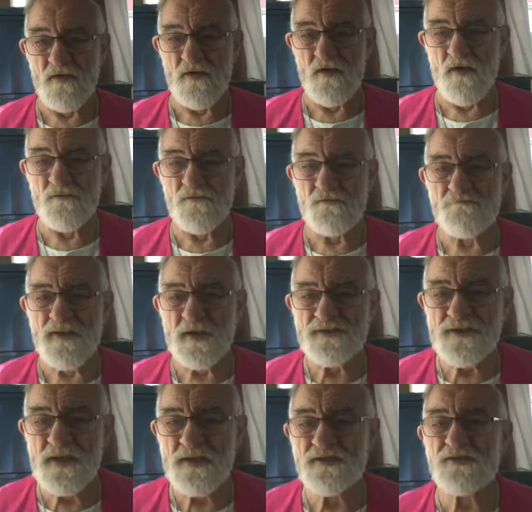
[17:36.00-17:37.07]
of
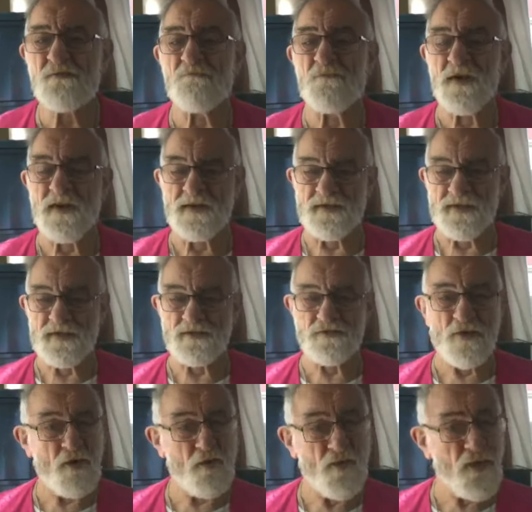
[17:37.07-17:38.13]
participating,
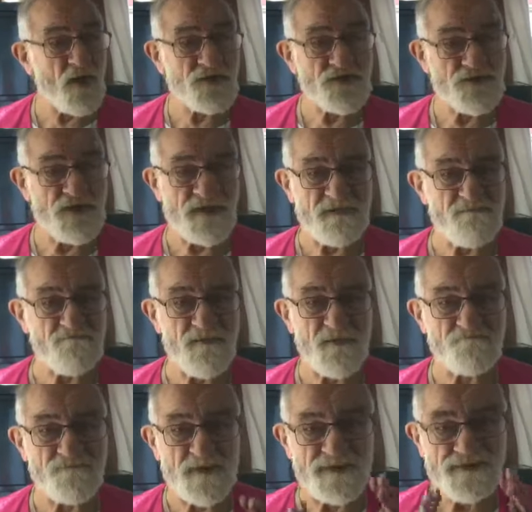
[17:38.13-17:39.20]
not watching,
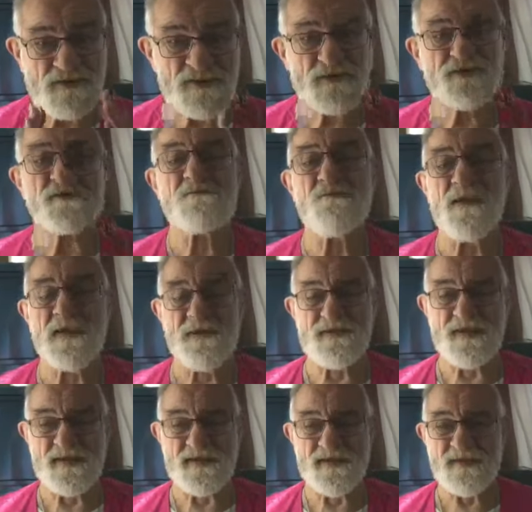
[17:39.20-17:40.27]
but
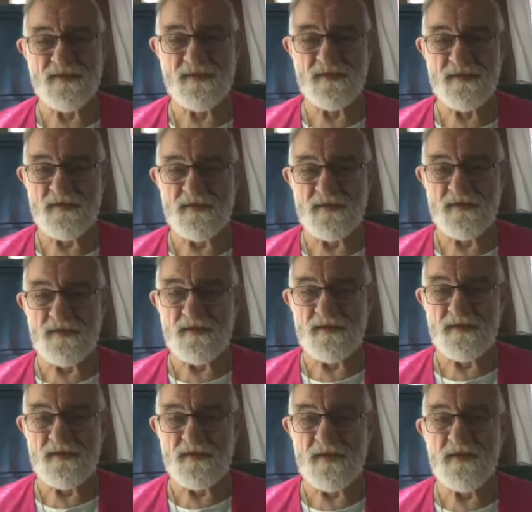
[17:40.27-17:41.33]
participating
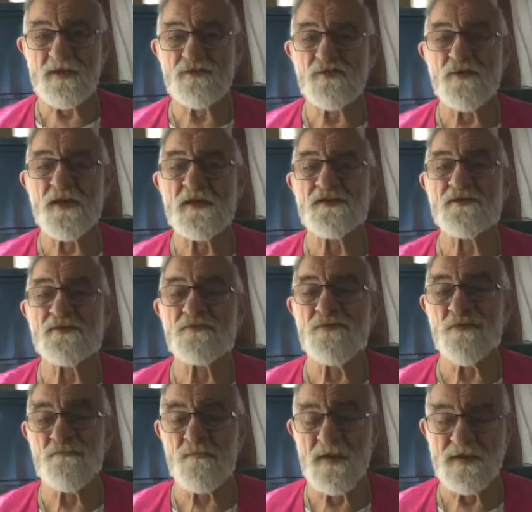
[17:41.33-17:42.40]
in a
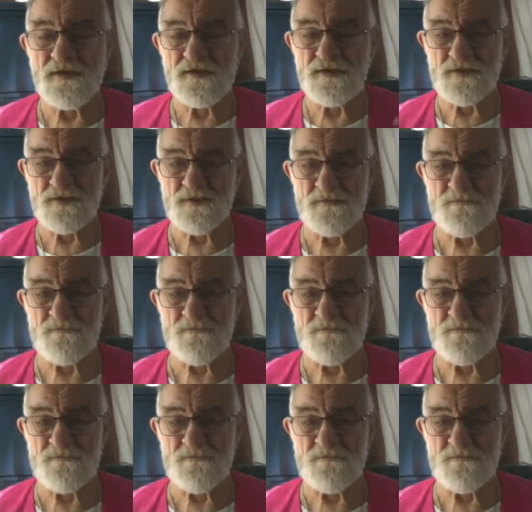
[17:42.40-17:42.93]
transformation.